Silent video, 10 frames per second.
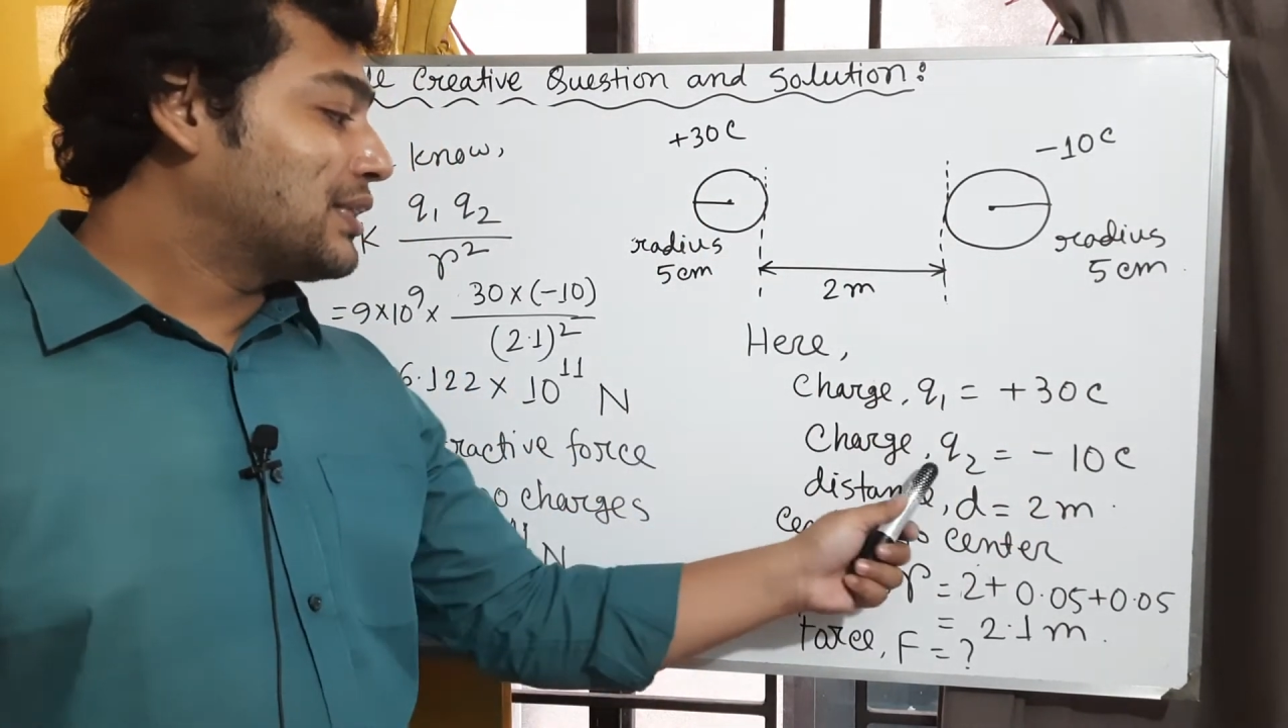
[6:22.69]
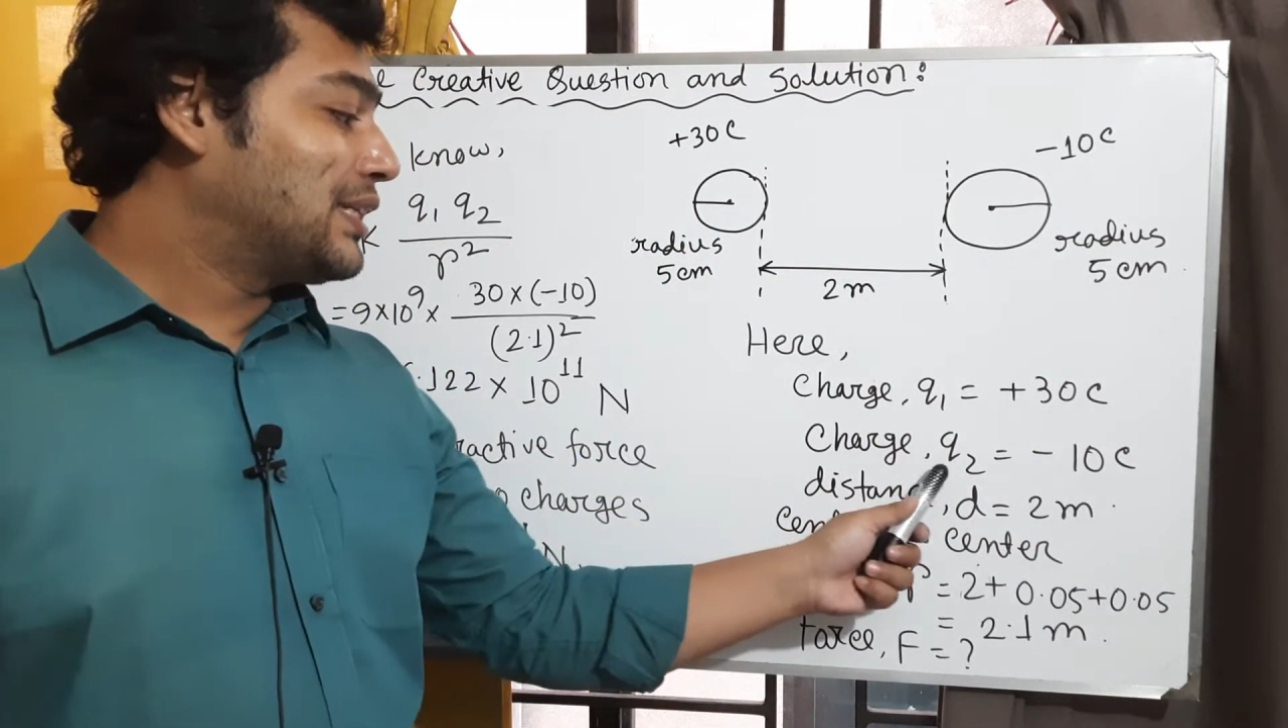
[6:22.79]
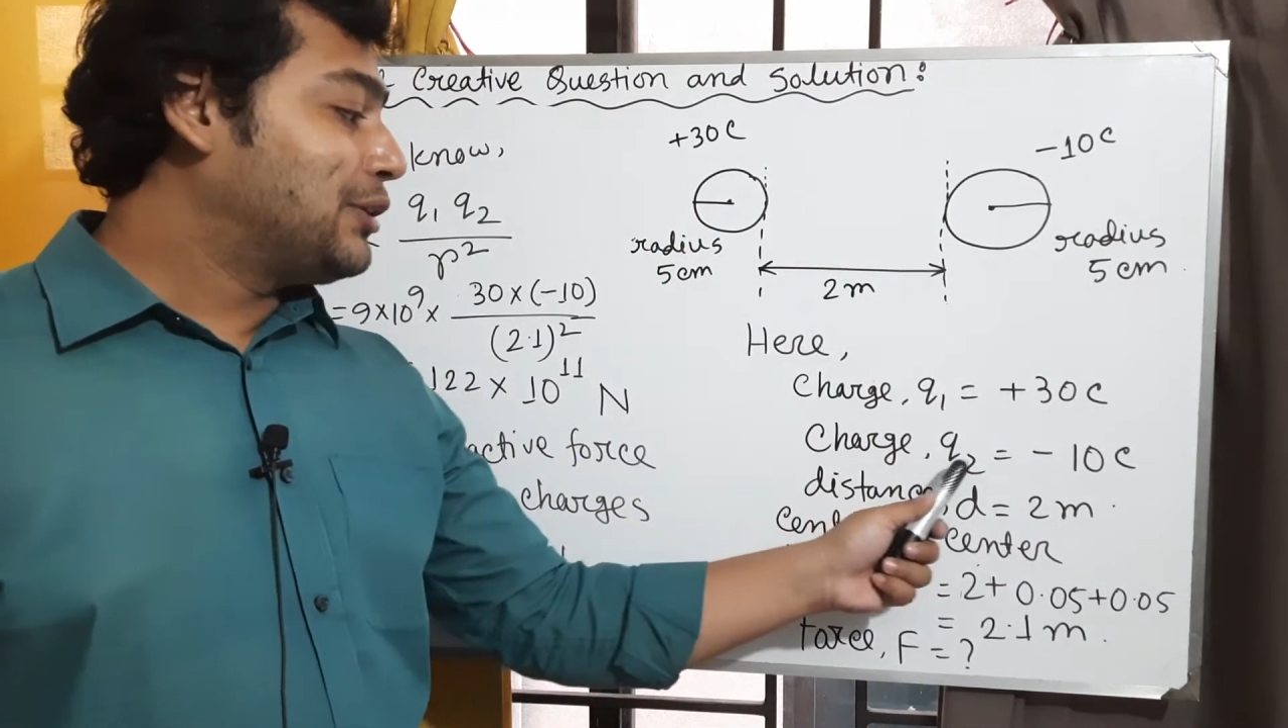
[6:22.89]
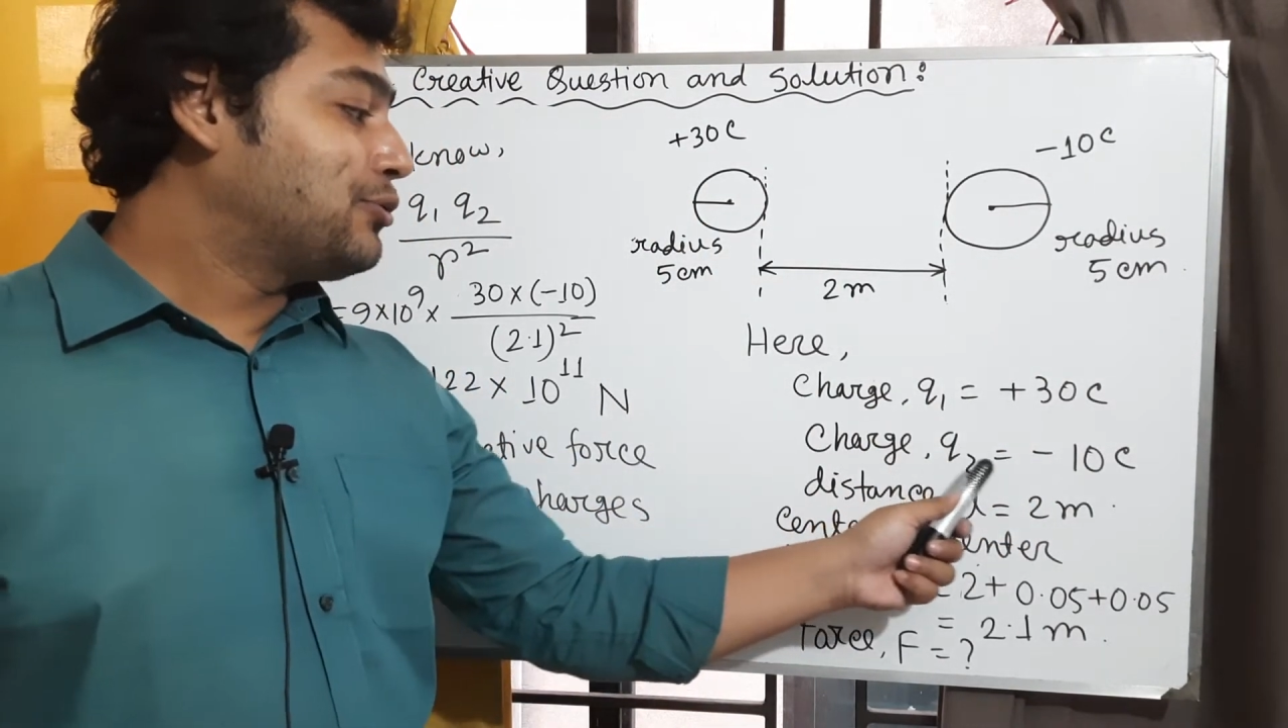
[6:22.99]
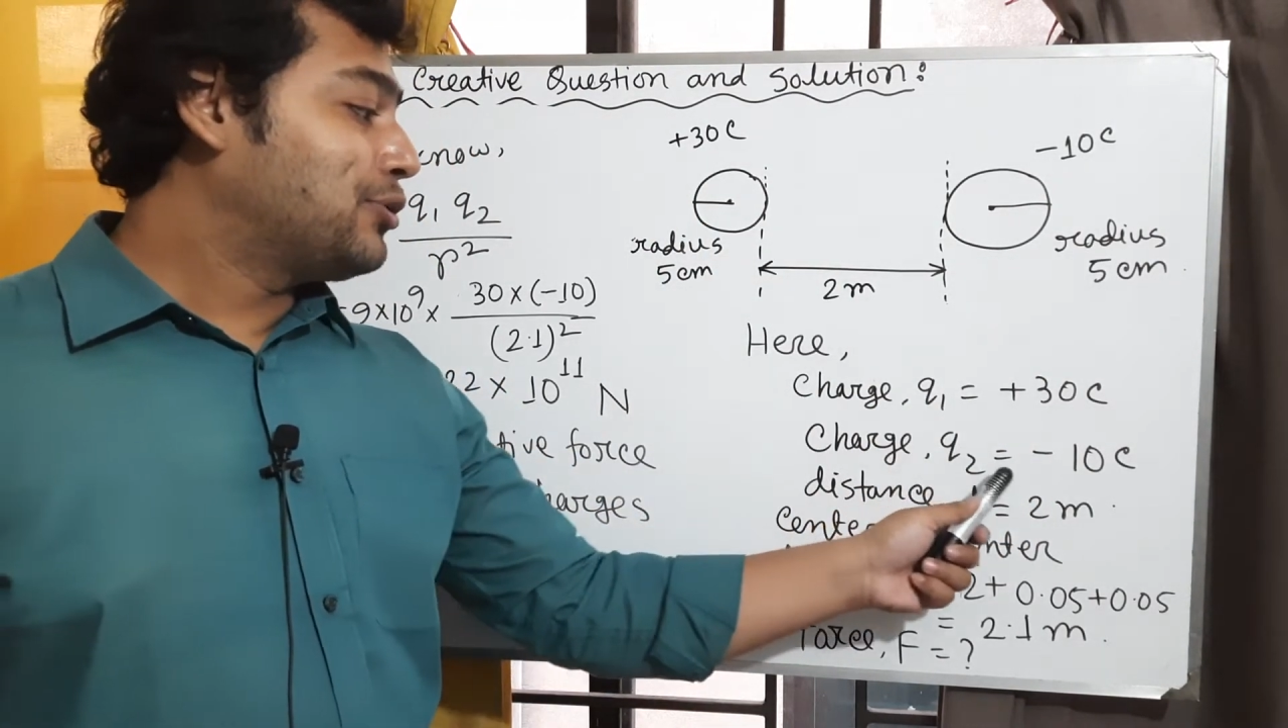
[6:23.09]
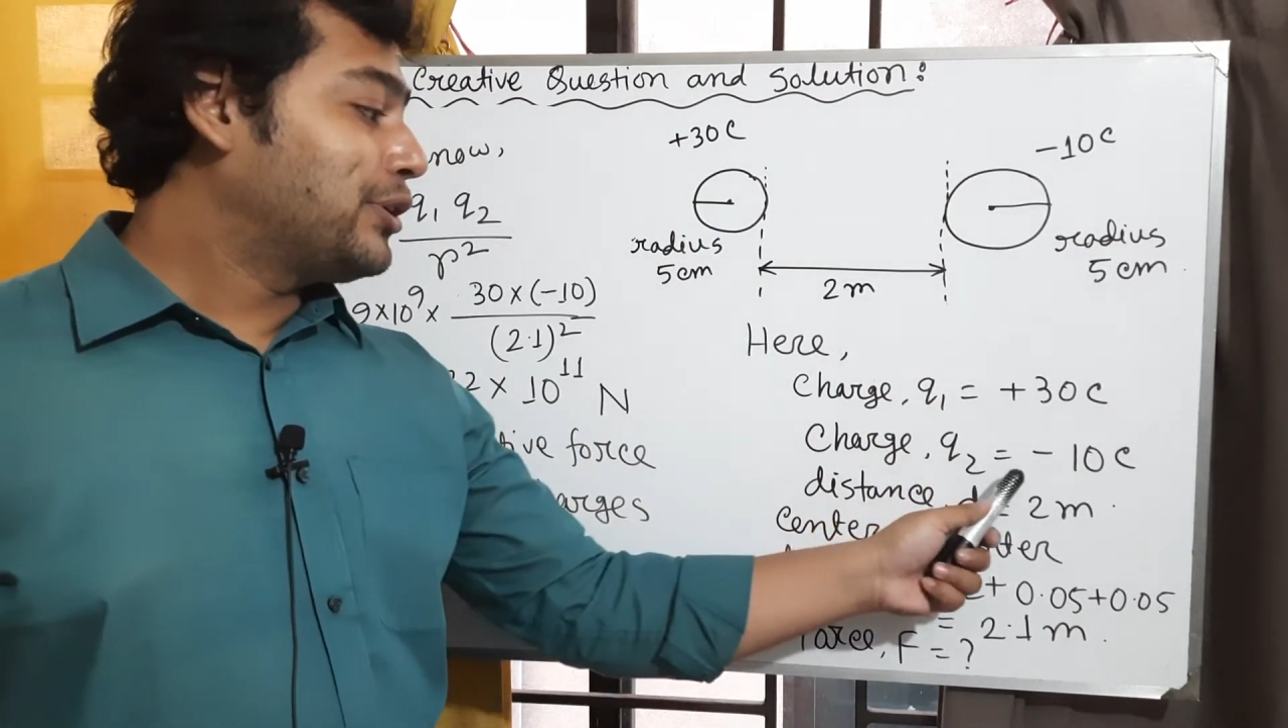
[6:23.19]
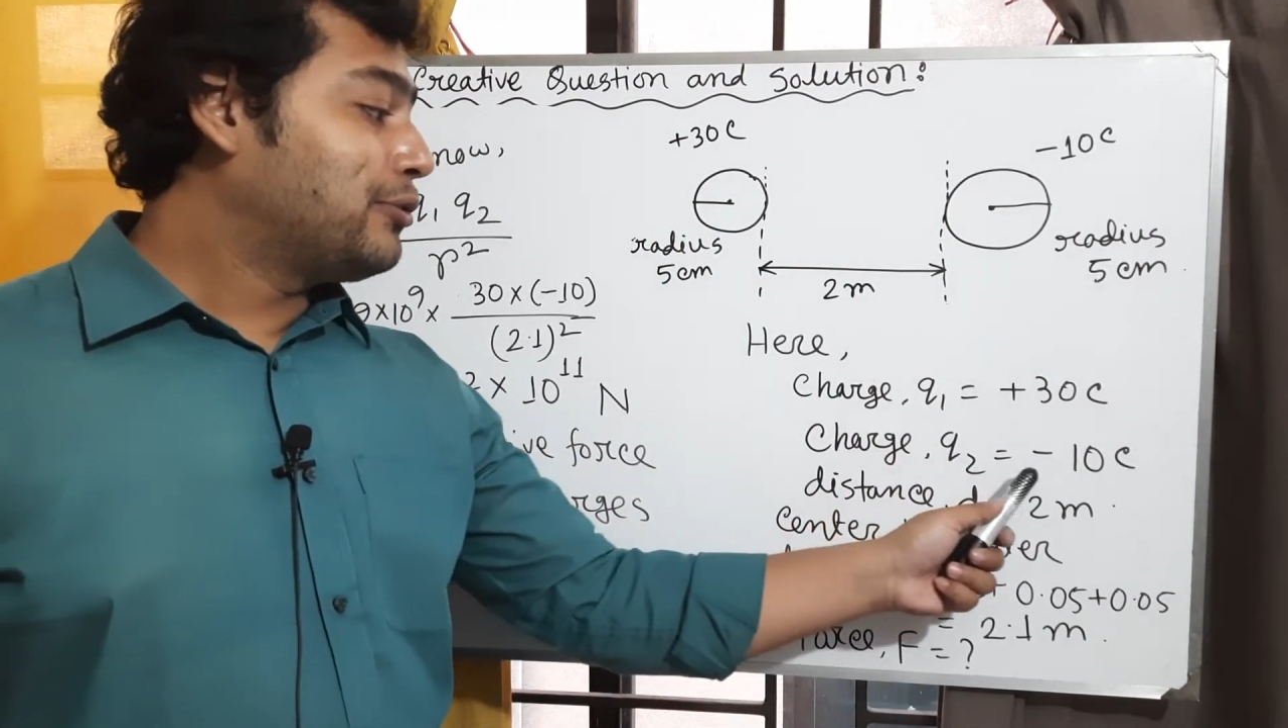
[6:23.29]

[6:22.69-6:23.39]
Q2